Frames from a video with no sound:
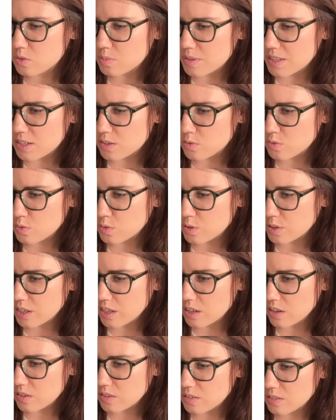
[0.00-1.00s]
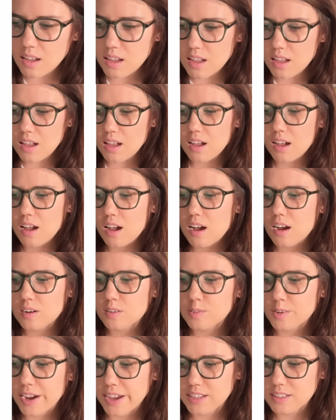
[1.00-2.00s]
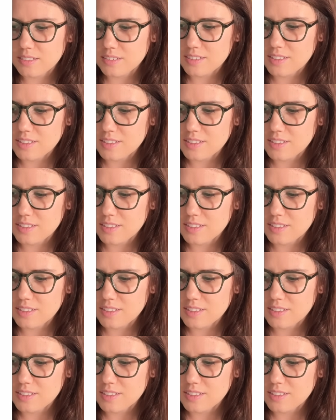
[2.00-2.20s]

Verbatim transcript: in for you. All right.